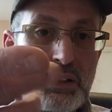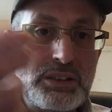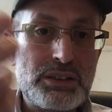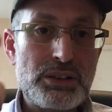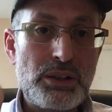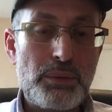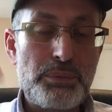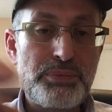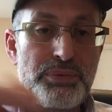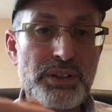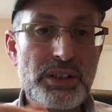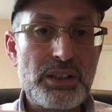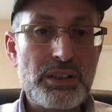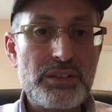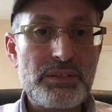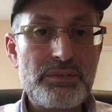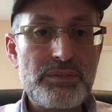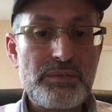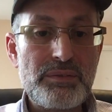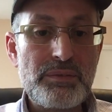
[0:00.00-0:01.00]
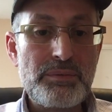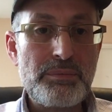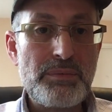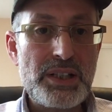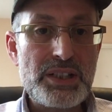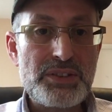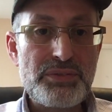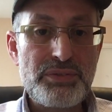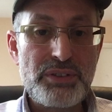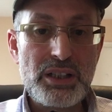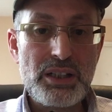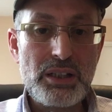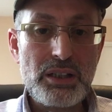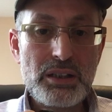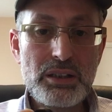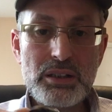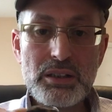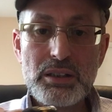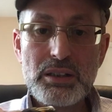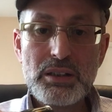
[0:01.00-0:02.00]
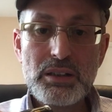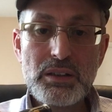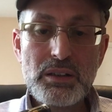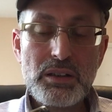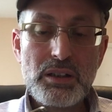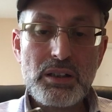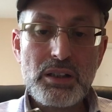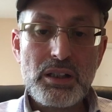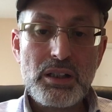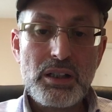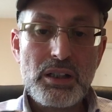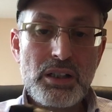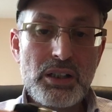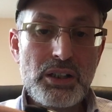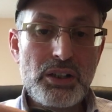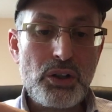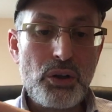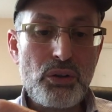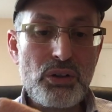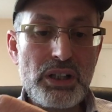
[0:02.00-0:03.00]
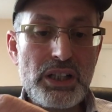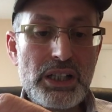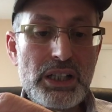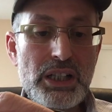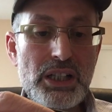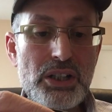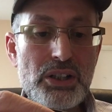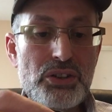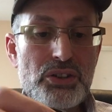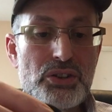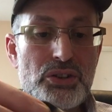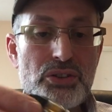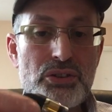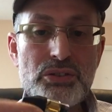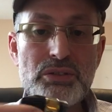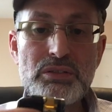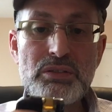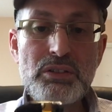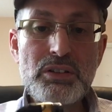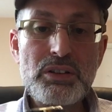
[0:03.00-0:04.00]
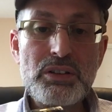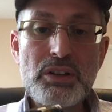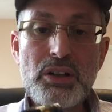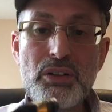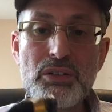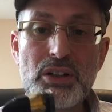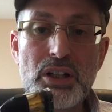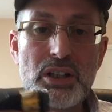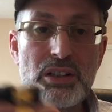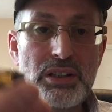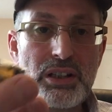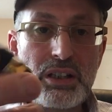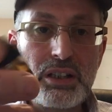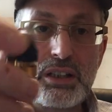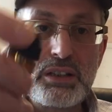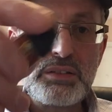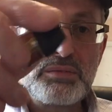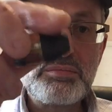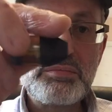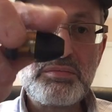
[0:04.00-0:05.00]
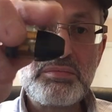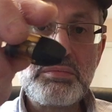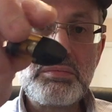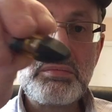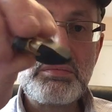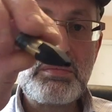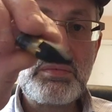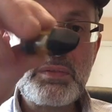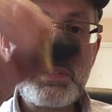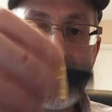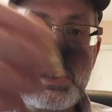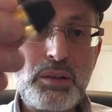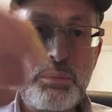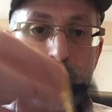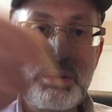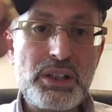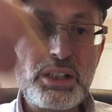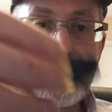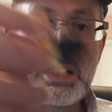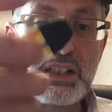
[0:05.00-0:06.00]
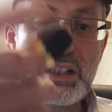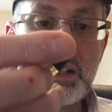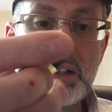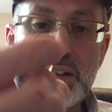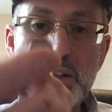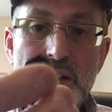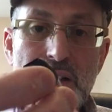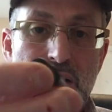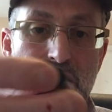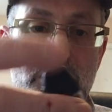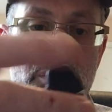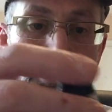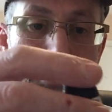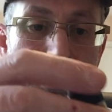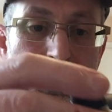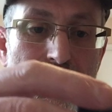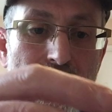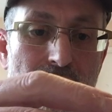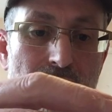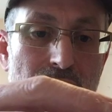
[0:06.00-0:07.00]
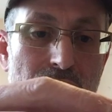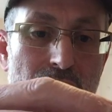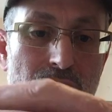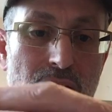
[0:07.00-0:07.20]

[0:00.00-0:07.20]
it's top fill, mess free, no leakage, no nothing, completely leak free.